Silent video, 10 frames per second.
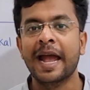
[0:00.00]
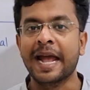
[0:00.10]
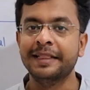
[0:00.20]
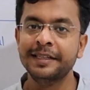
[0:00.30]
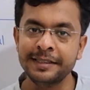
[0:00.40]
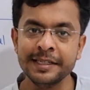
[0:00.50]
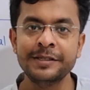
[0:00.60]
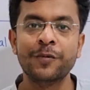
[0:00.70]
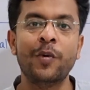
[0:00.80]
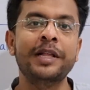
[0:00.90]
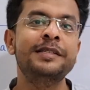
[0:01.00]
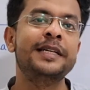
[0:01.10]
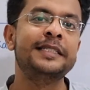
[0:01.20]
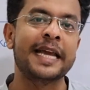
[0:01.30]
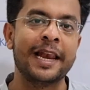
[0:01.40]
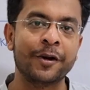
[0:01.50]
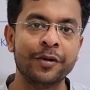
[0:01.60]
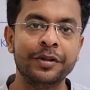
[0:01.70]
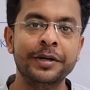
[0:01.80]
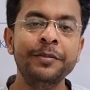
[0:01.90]
And this is one such
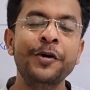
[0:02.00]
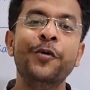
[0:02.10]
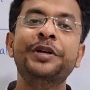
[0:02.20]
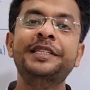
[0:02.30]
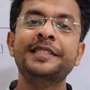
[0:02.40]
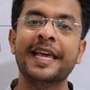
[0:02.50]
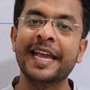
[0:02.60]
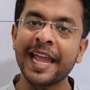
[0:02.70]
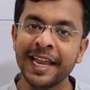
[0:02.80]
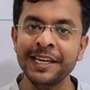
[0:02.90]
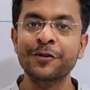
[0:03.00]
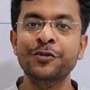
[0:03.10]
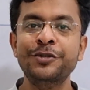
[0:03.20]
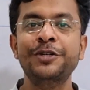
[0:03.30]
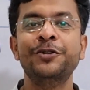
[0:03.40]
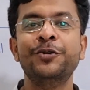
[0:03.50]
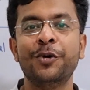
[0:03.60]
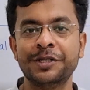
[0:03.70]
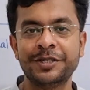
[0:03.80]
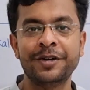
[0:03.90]
algorithm which is again used to
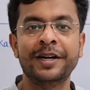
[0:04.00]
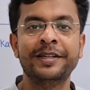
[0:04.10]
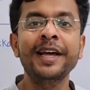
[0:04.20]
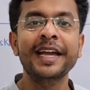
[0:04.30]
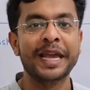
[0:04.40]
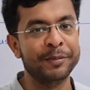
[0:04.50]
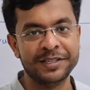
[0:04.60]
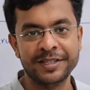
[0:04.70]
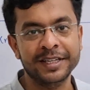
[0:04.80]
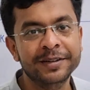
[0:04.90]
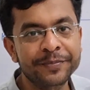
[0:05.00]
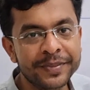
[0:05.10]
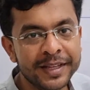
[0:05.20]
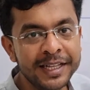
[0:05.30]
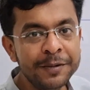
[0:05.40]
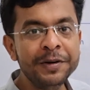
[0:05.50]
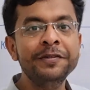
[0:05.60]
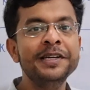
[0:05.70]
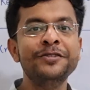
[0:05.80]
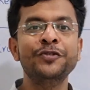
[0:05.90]
construct the MST. In the
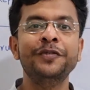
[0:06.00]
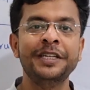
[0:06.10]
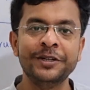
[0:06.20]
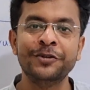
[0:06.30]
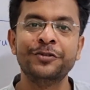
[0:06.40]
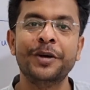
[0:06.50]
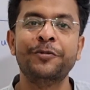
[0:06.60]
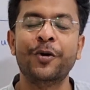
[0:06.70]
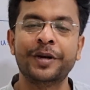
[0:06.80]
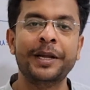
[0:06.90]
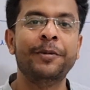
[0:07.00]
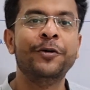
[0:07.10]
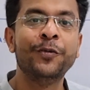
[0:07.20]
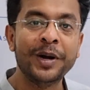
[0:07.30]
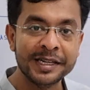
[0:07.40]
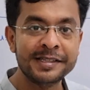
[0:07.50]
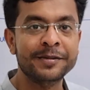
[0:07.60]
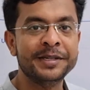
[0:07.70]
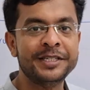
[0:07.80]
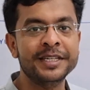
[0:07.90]
previous two videos, we have talked about what is
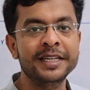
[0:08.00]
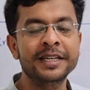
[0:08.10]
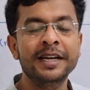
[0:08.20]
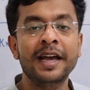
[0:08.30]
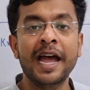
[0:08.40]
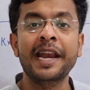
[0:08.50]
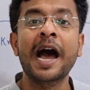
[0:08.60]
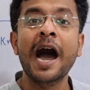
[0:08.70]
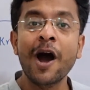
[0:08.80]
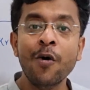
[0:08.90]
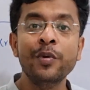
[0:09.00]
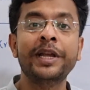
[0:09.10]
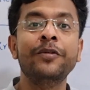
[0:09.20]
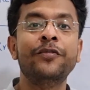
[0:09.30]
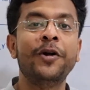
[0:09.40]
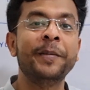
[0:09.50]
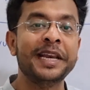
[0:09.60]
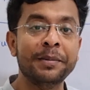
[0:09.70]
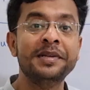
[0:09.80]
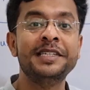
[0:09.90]
MST and how we can form an
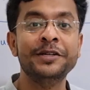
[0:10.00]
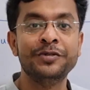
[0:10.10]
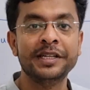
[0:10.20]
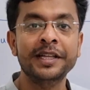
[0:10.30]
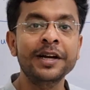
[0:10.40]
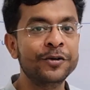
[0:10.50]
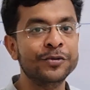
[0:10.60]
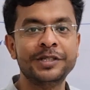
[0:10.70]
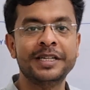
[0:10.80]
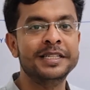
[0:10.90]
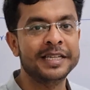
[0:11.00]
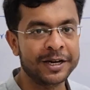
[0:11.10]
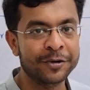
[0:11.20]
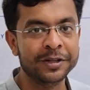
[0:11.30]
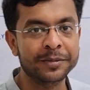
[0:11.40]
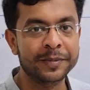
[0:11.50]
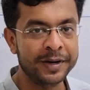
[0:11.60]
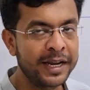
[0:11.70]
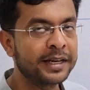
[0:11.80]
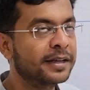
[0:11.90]
MST using the Kruskal's algorithm,
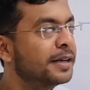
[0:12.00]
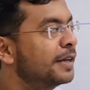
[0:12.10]
right?